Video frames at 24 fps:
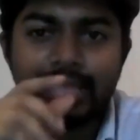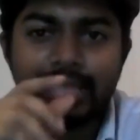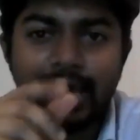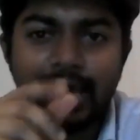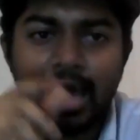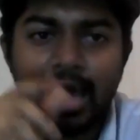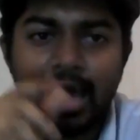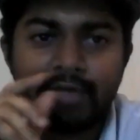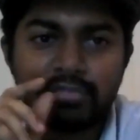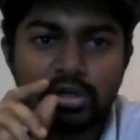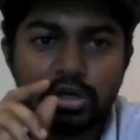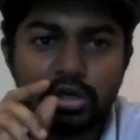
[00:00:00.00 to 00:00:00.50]

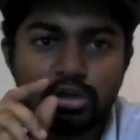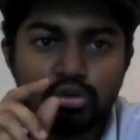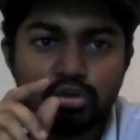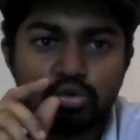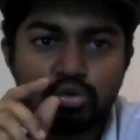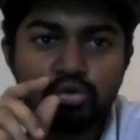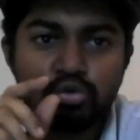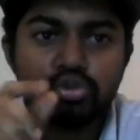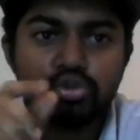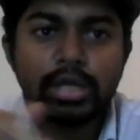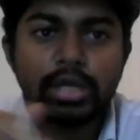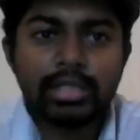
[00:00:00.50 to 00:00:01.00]
places they
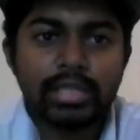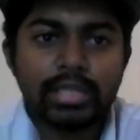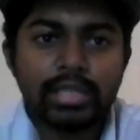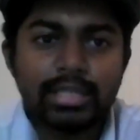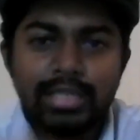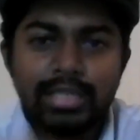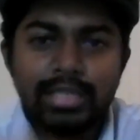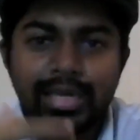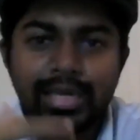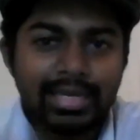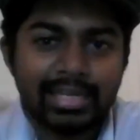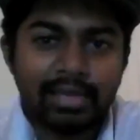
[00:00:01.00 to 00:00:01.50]
stand and they have
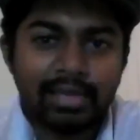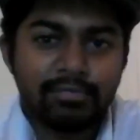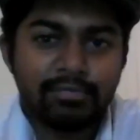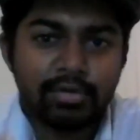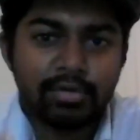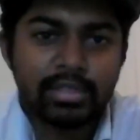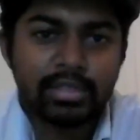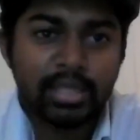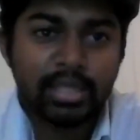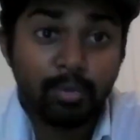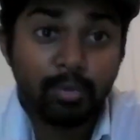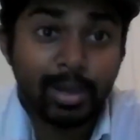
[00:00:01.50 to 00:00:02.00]
the
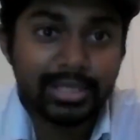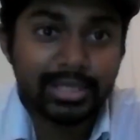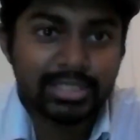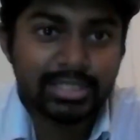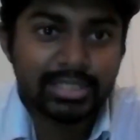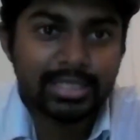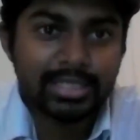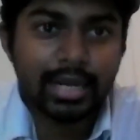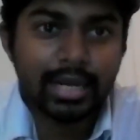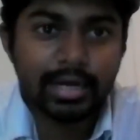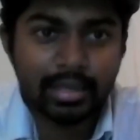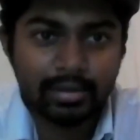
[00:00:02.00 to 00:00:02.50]
kiddush and then they
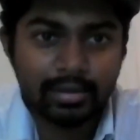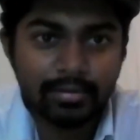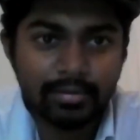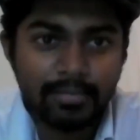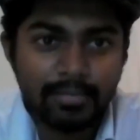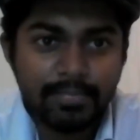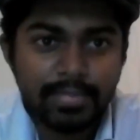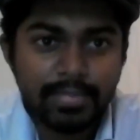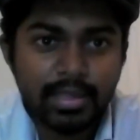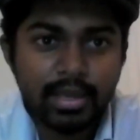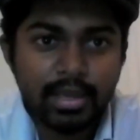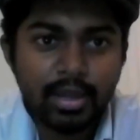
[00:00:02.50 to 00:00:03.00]
eat
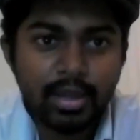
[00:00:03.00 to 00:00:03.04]
everything